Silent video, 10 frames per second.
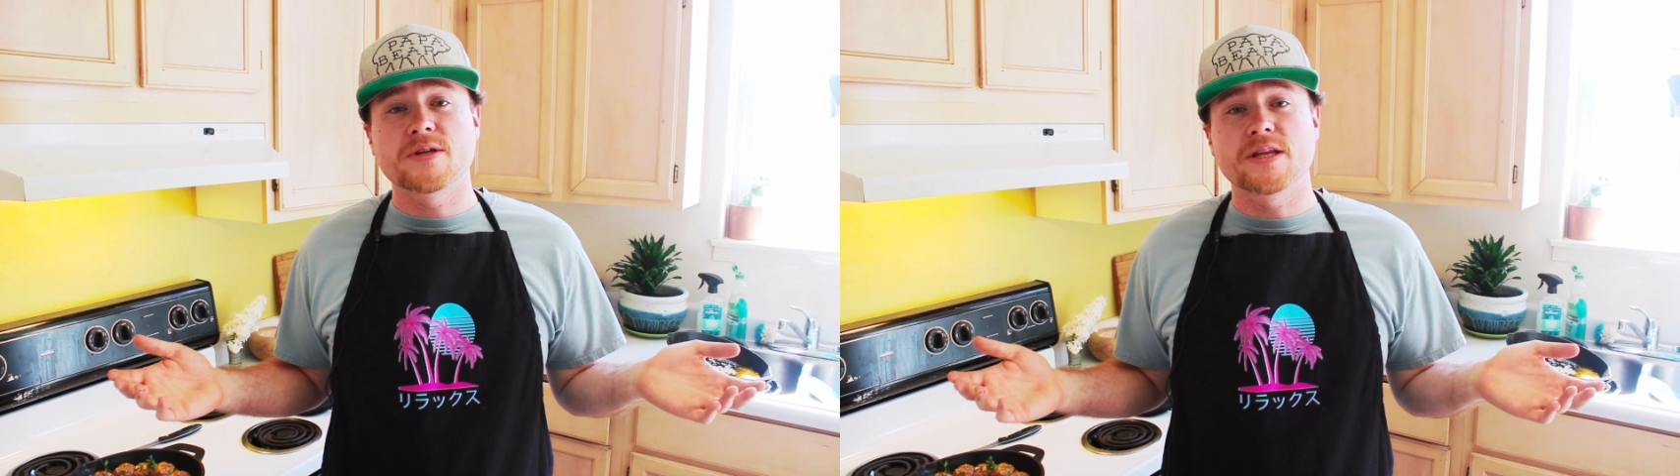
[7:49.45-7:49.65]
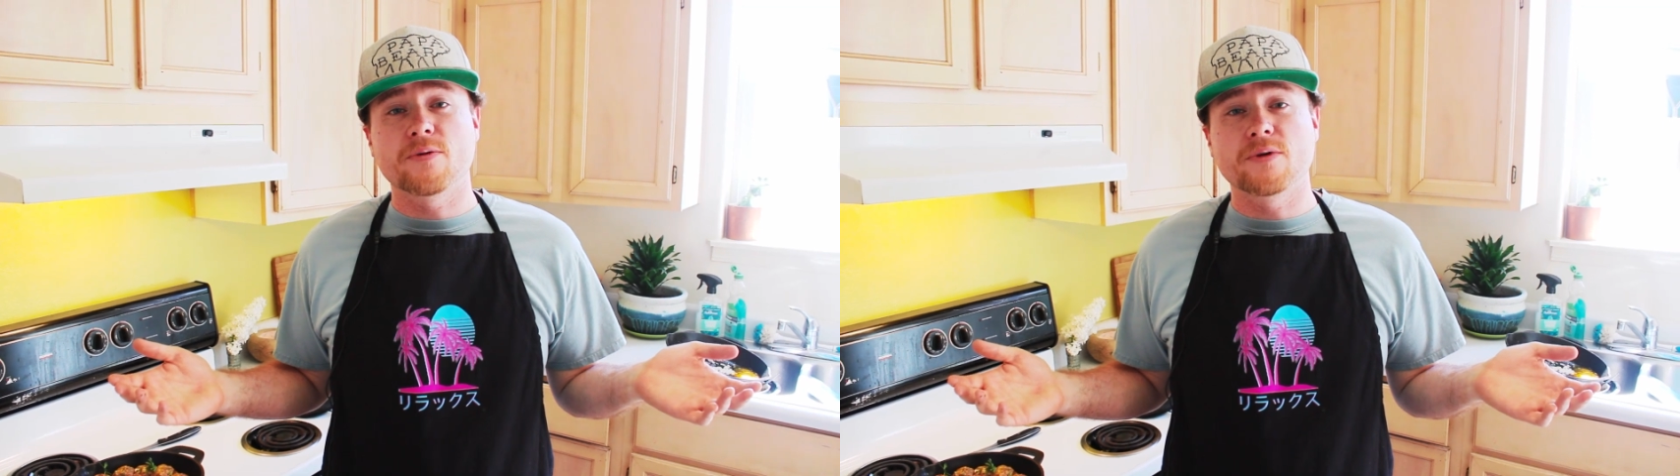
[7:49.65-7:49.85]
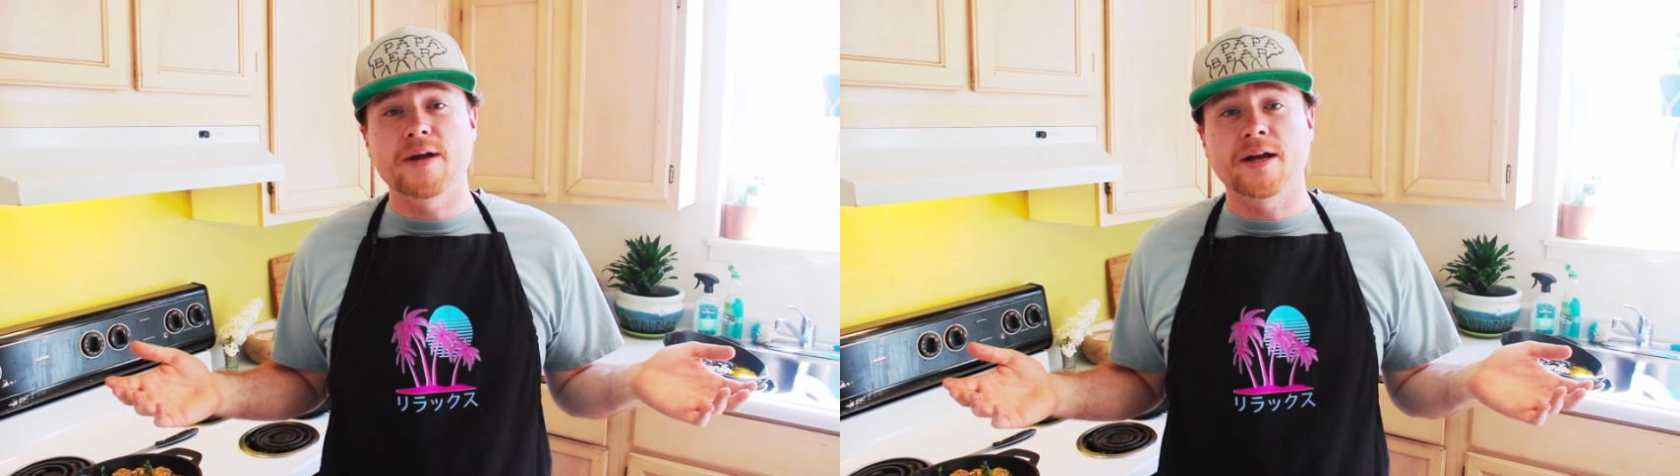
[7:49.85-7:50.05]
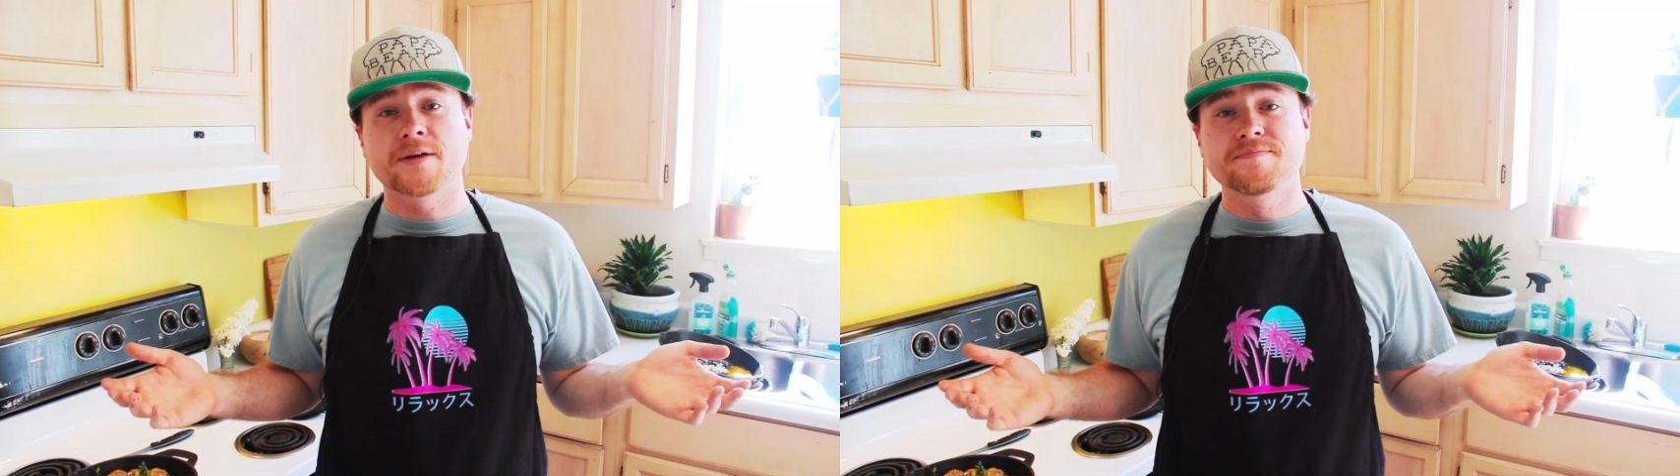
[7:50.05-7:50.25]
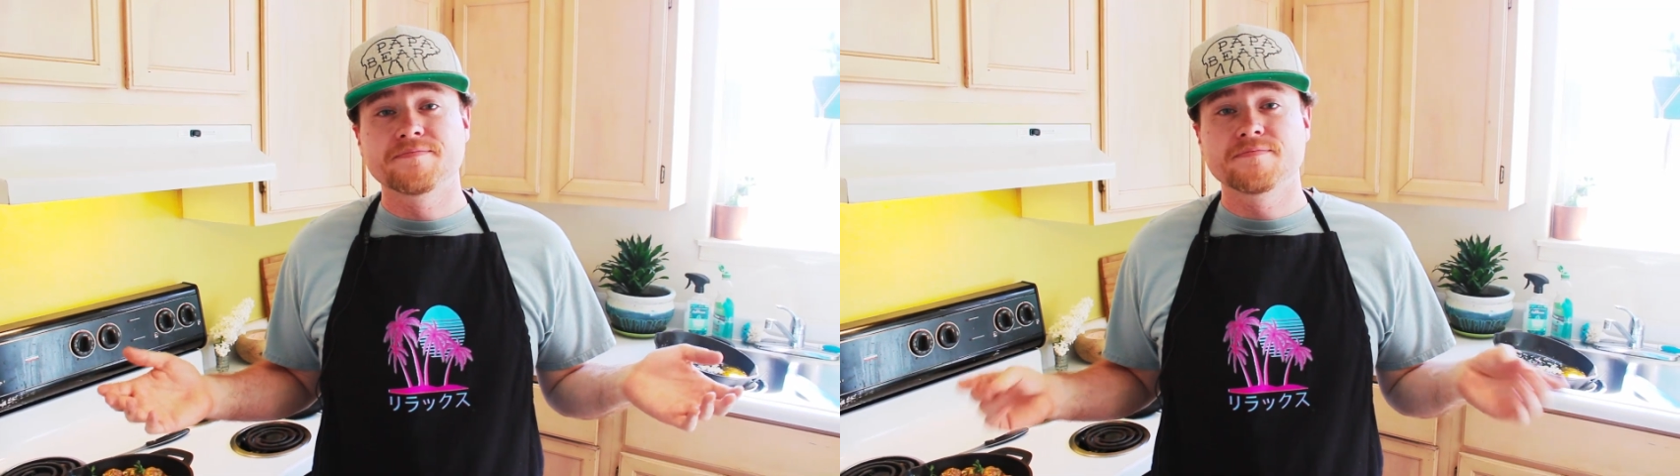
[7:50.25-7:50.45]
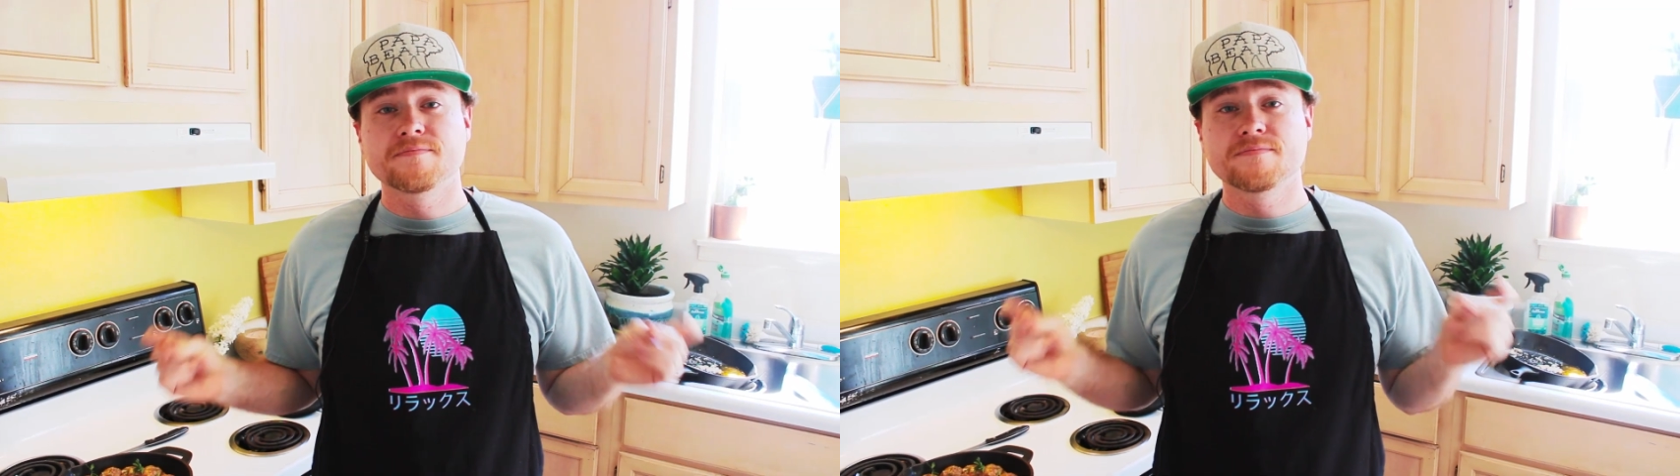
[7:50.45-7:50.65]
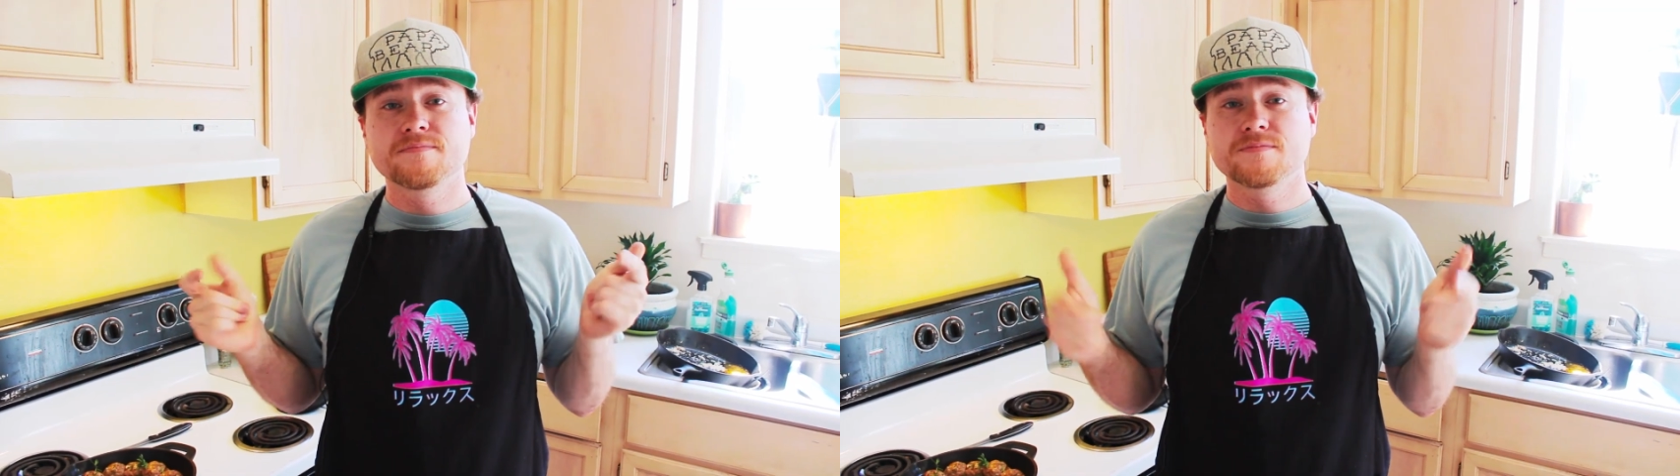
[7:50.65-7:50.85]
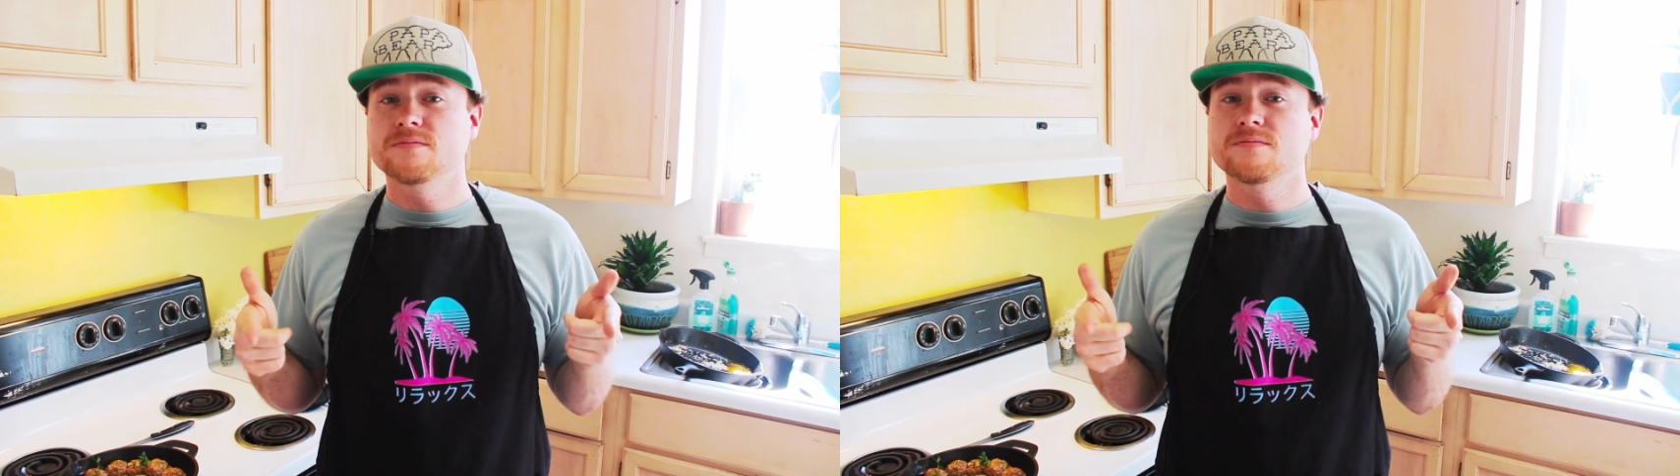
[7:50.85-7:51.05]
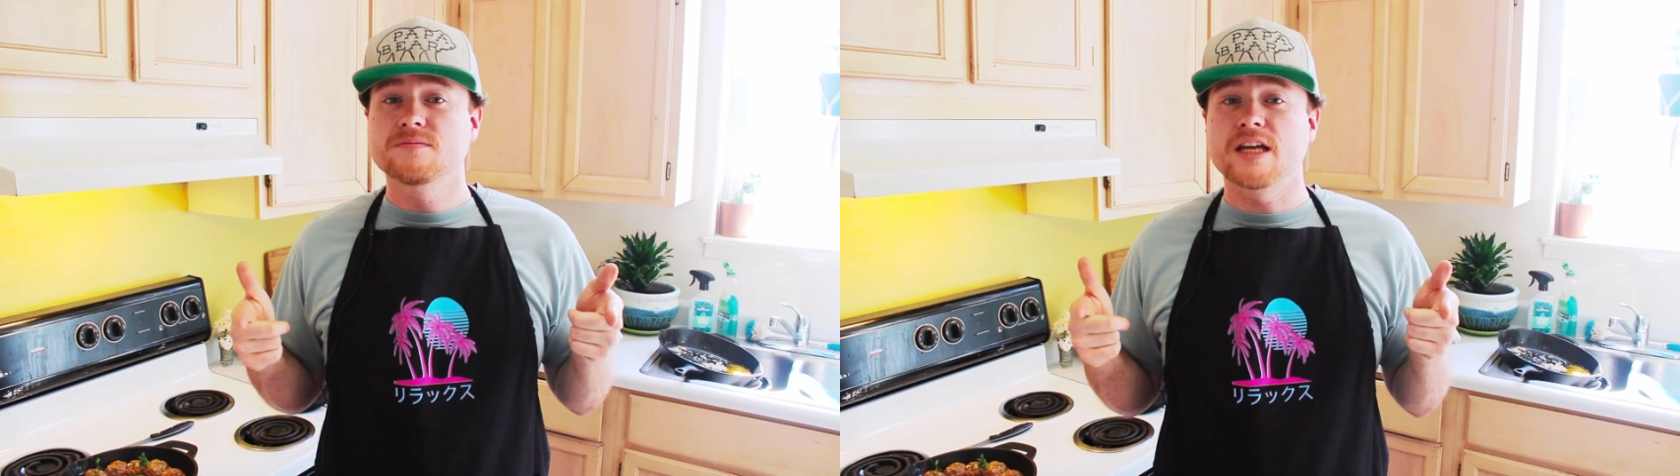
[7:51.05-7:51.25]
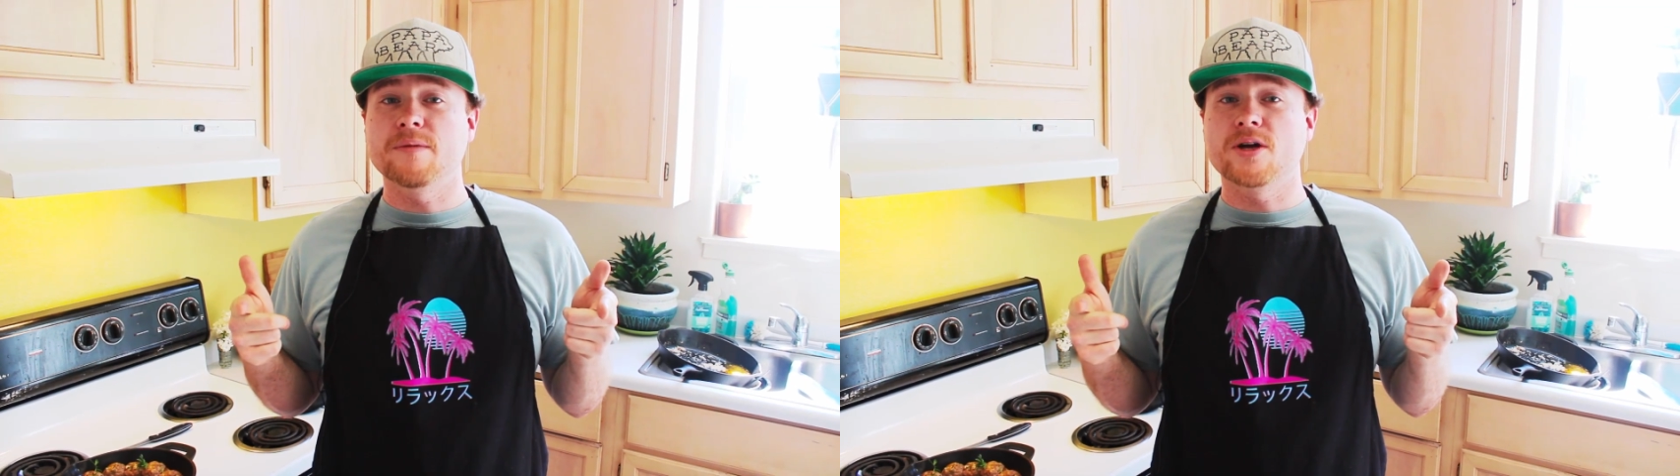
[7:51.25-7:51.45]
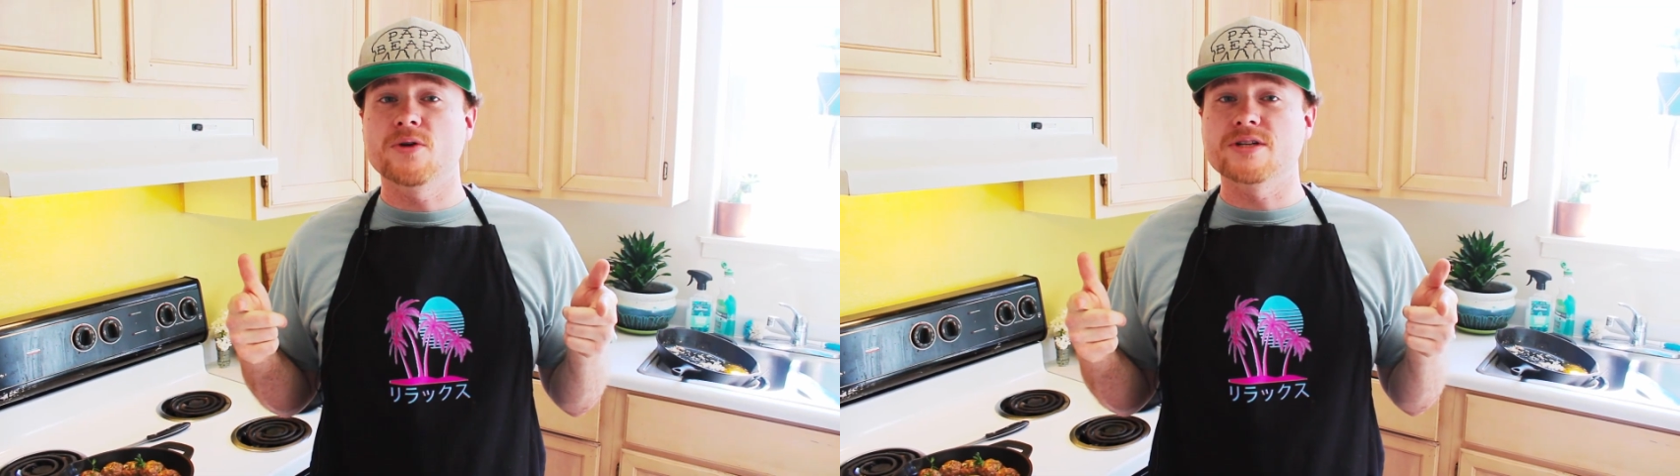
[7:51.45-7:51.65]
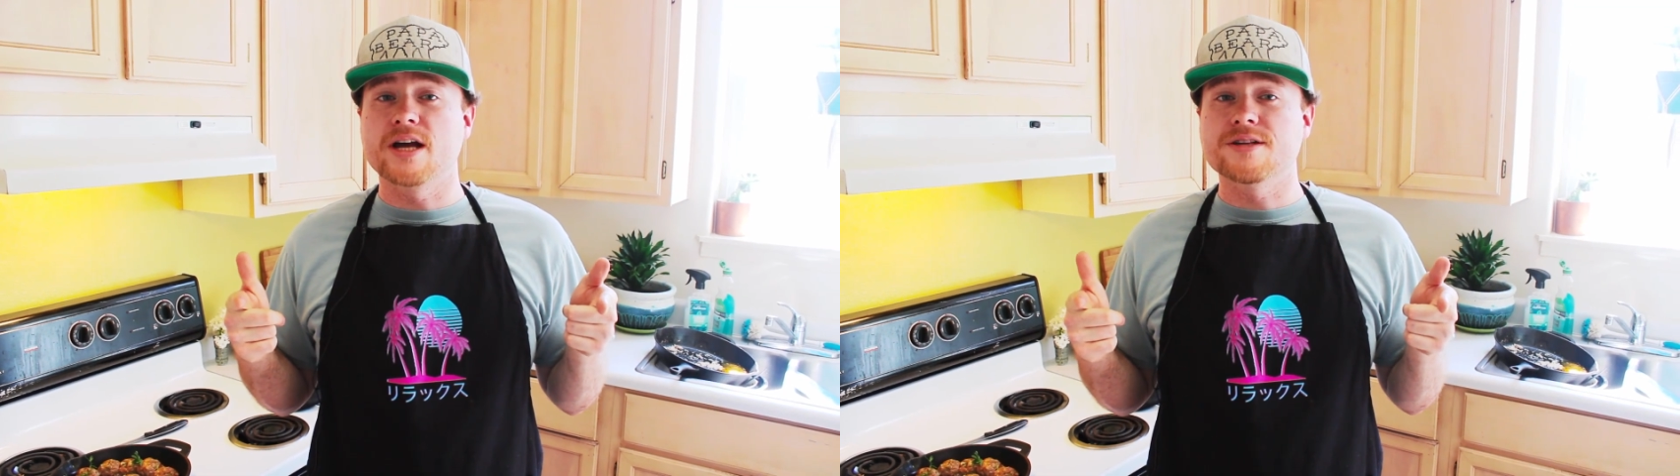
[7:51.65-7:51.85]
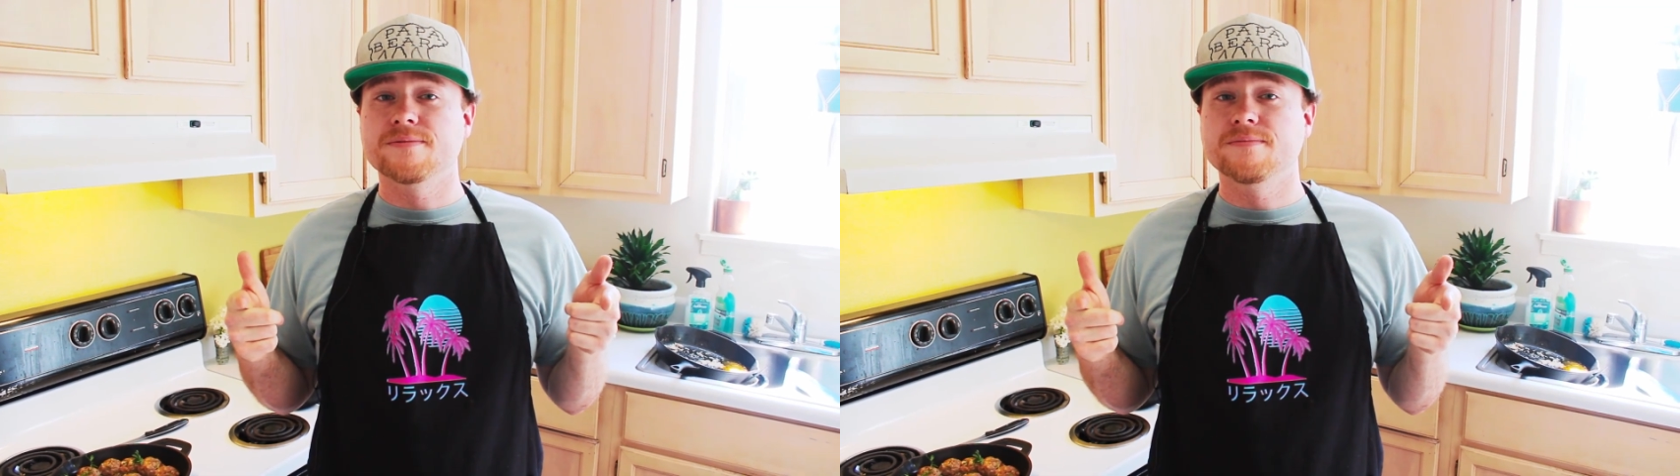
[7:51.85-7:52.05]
that we make. Keep it cozy, guys.